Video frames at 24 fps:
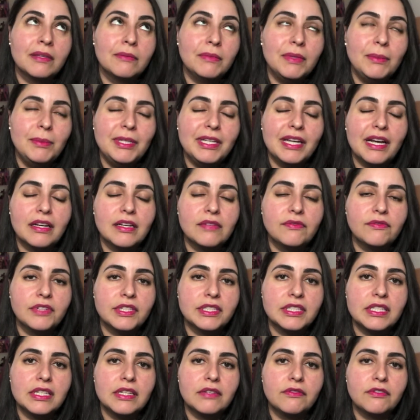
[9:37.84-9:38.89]
maybe not
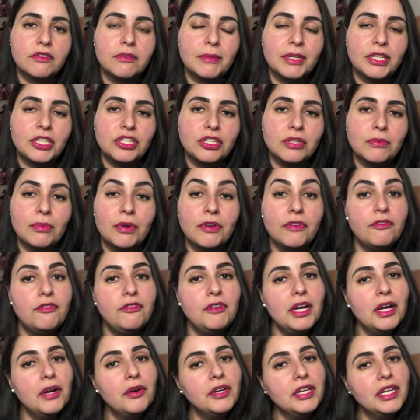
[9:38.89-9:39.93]
conflicting information, but
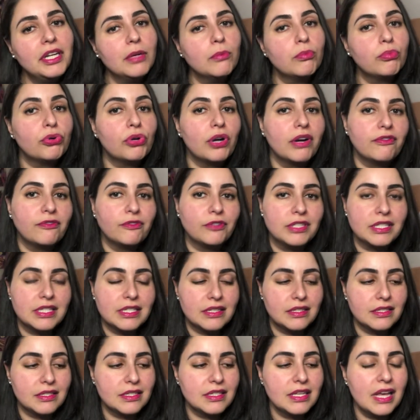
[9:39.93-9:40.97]
varying
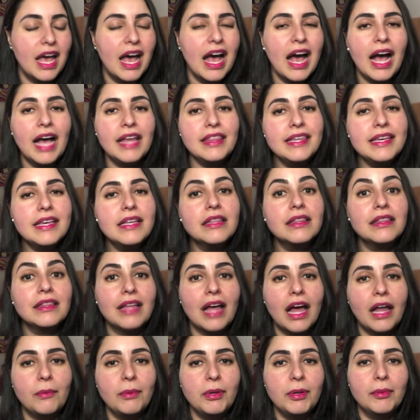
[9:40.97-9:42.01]
preferences. I think a
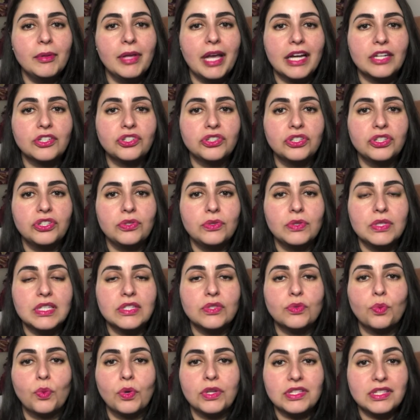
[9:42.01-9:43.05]
lot of people actually use
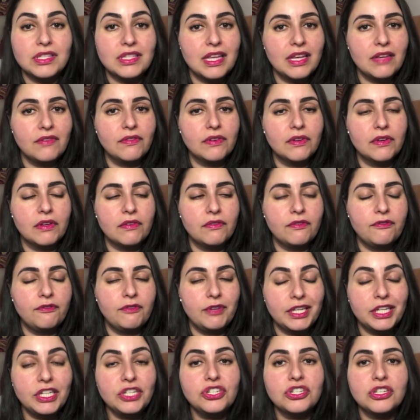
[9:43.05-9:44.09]
this once they've
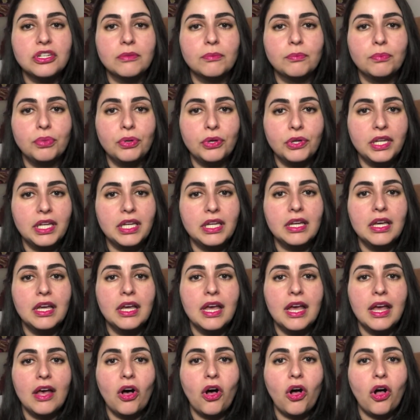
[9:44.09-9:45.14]
finished putting
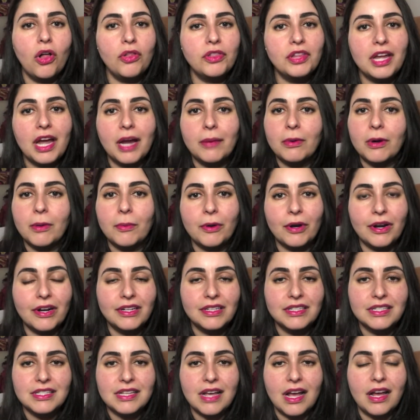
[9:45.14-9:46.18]
all the eyebrow
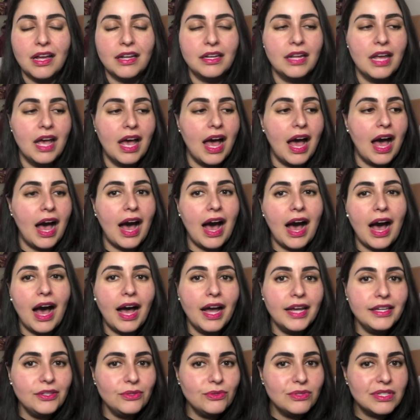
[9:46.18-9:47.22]
products on.
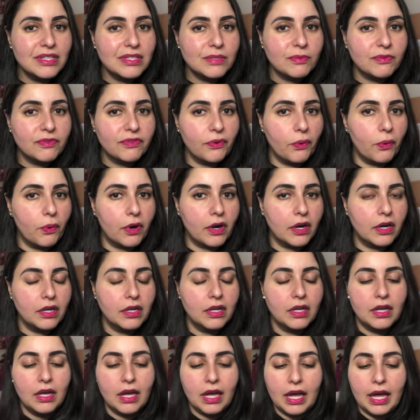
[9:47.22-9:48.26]
I use this before.
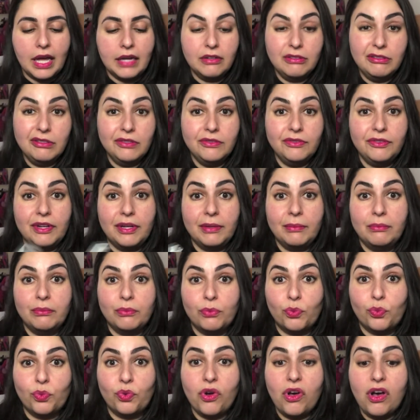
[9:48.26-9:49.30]
I don't know if I'm
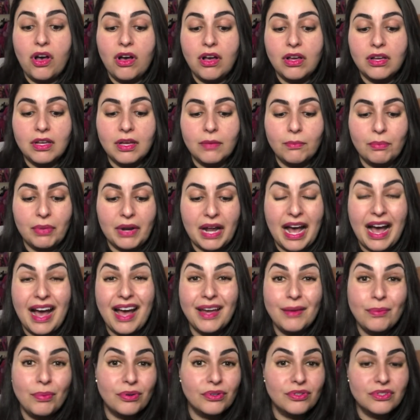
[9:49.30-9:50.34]
wrong, but
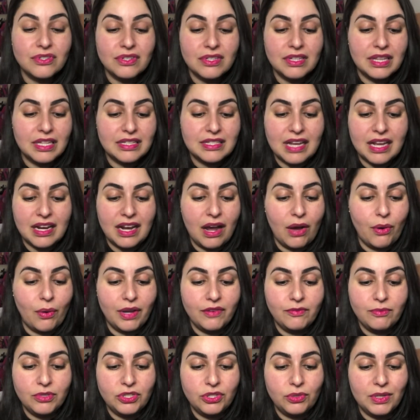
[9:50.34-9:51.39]
I personally, that's kind of how
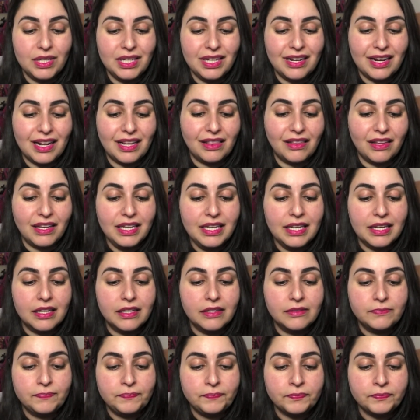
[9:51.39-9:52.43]
I've been doing it, and I like it.